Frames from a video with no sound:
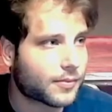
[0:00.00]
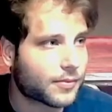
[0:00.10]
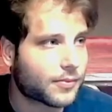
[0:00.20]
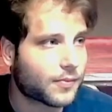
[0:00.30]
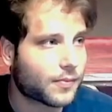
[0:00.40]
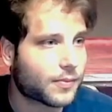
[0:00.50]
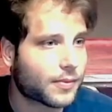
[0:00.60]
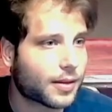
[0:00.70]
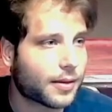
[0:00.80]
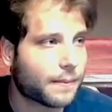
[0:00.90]
or even better yet,
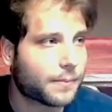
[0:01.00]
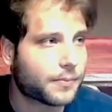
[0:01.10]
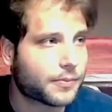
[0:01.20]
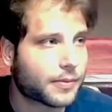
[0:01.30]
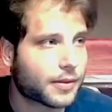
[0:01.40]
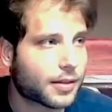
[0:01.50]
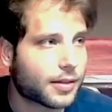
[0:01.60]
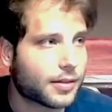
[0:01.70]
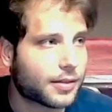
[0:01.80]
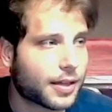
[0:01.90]
like the big snorkeling
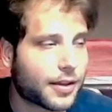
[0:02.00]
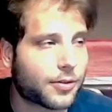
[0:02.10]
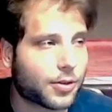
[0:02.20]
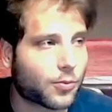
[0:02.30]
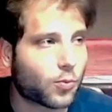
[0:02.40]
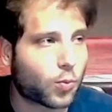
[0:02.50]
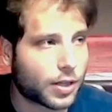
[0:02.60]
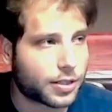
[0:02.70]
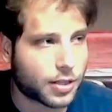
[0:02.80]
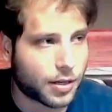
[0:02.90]
ones. Yeah, that would look really
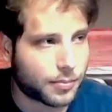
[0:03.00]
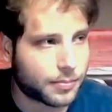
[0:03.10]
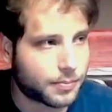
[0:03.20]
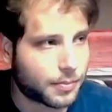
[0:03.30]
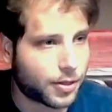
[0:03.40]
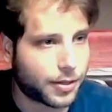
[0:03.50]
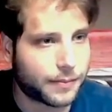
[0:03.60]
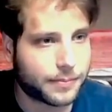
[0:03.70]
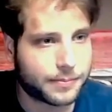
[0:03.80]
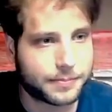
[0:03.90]
dumb. Well, I
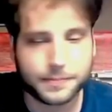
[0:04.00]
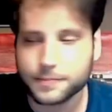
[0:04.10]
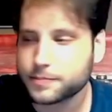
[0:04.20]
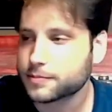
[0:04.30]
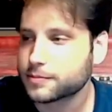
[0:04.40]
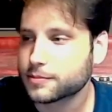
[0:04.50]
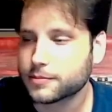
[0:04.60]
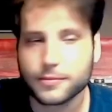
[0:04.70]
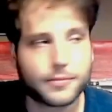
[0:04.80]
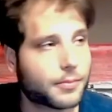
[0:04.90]
mean, yeah.
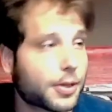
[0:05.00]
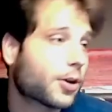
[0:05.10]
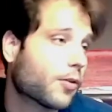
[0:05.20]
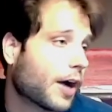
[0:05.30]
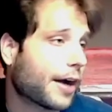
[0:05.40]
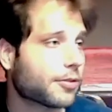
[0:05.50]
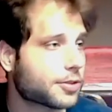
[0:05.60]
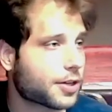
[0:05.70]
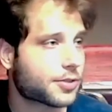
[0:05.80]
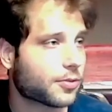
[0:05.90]
you go viral. That's
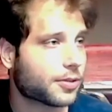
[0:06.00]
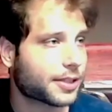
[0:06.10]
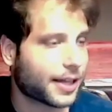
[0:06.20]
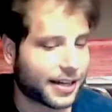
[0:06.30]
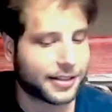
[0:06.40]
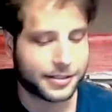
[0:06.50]
the point. Yeah. yeah.